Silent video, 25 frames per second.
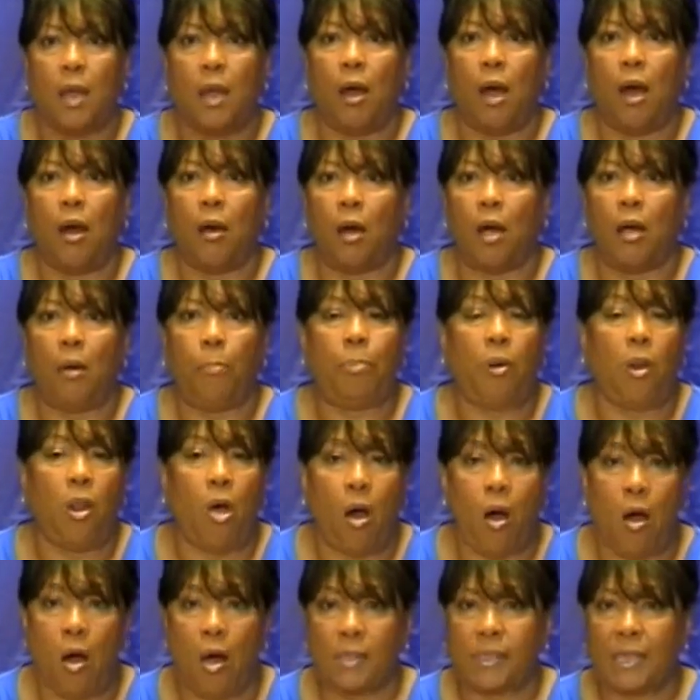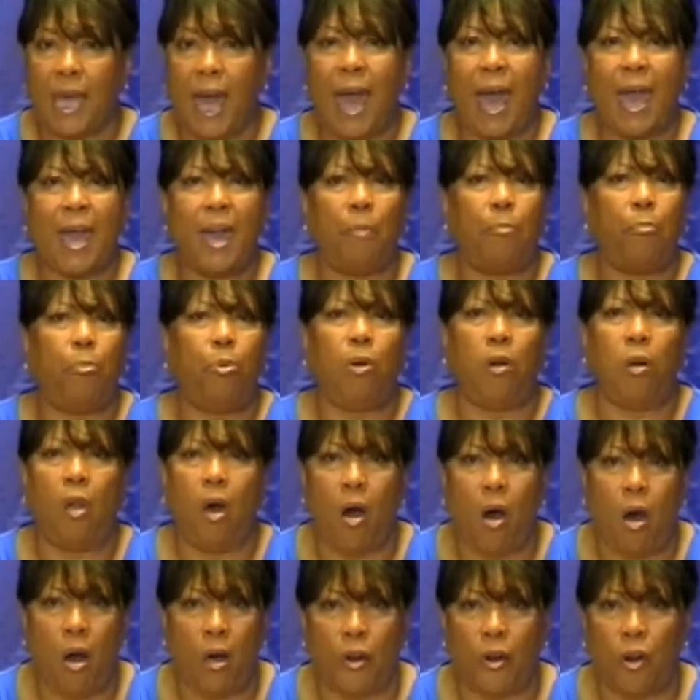I
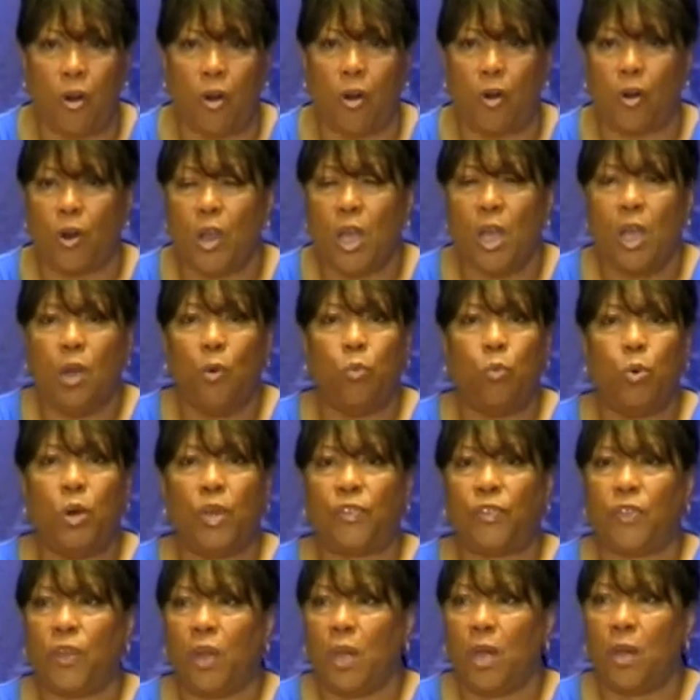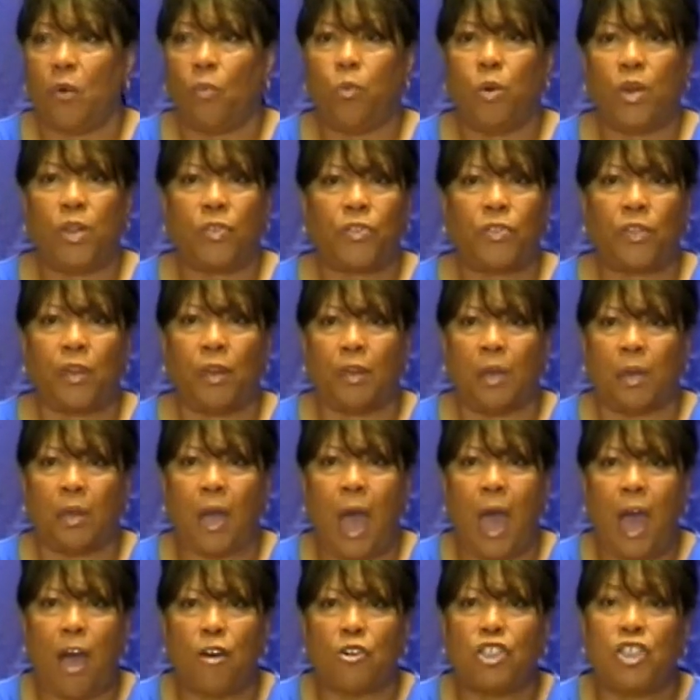applaud her with
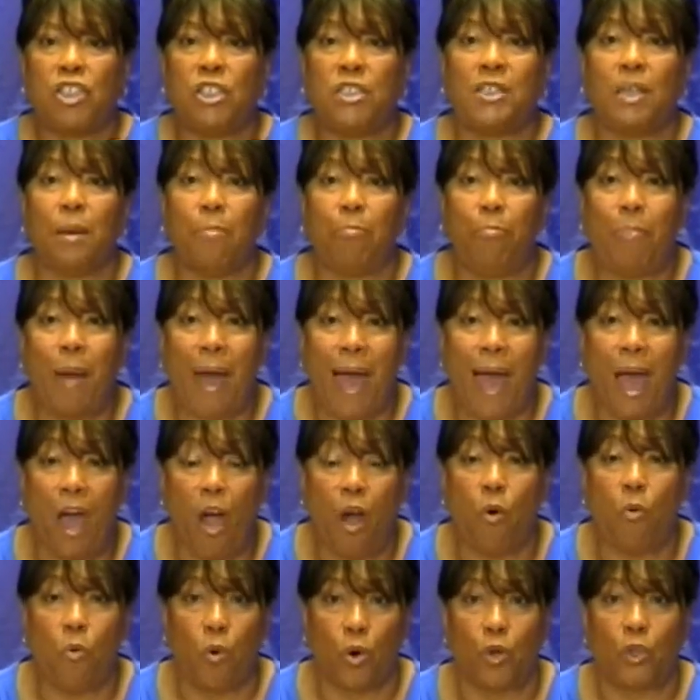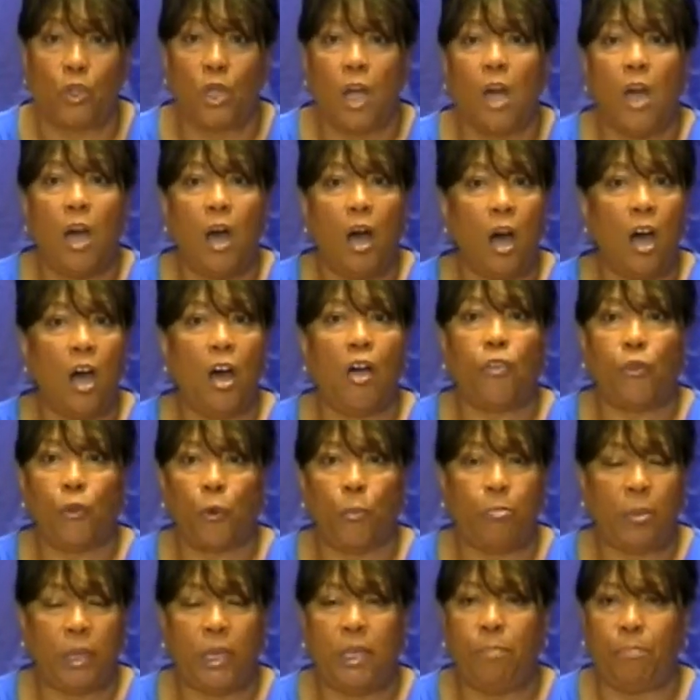how she's empowered other
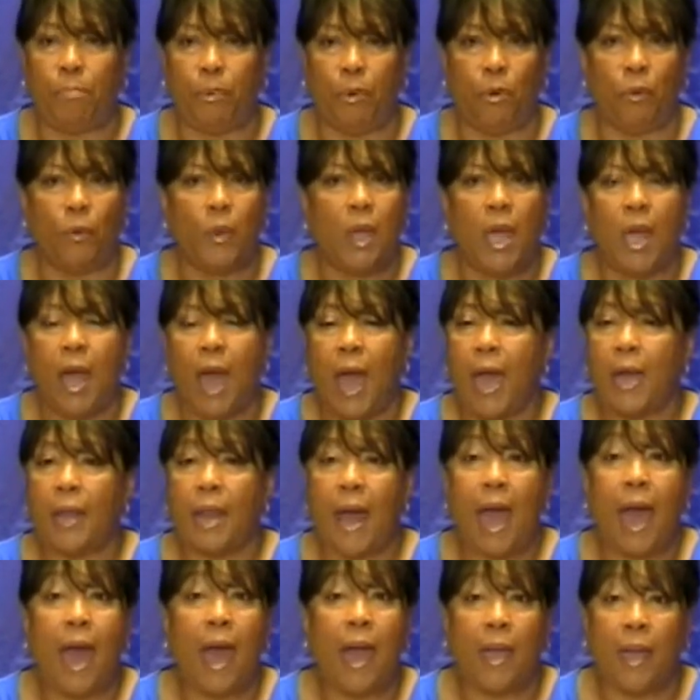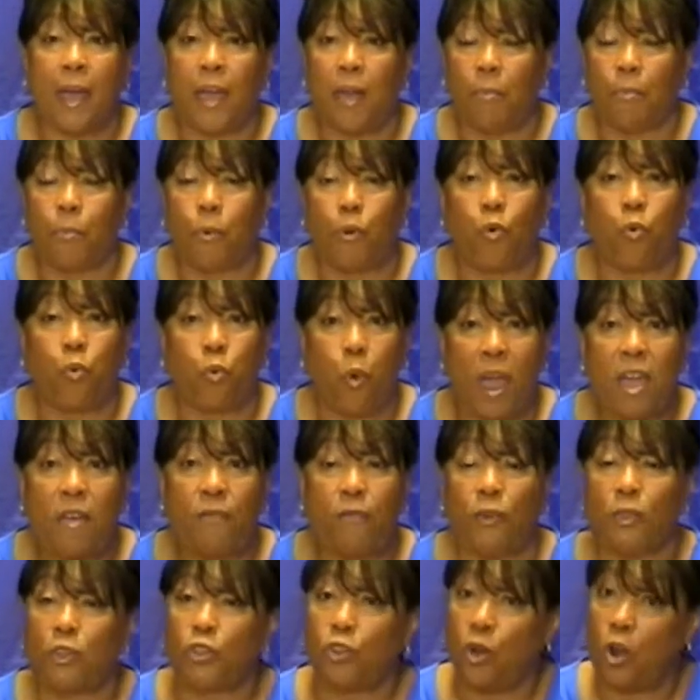people. And I am
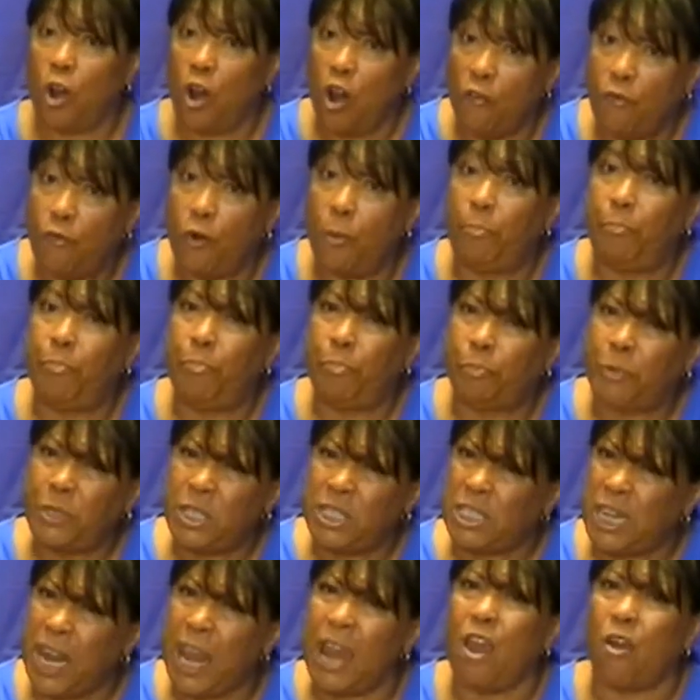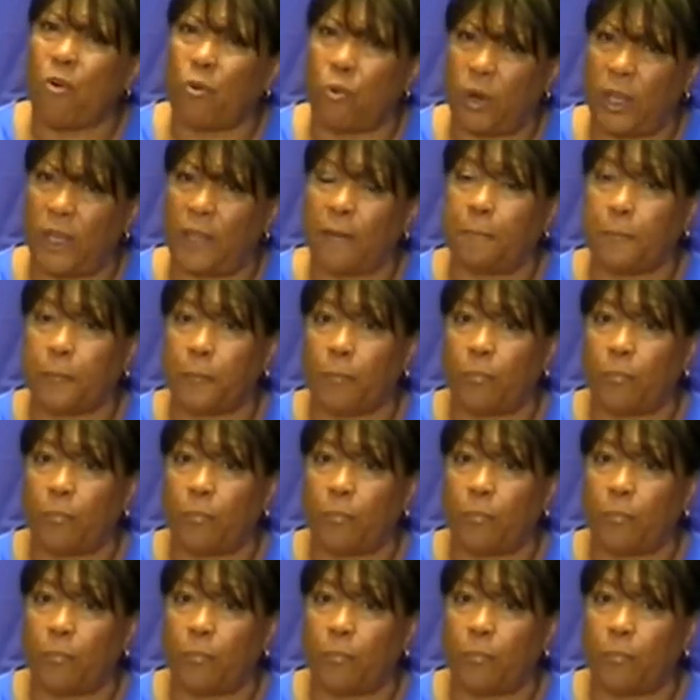grateful to her for sharing.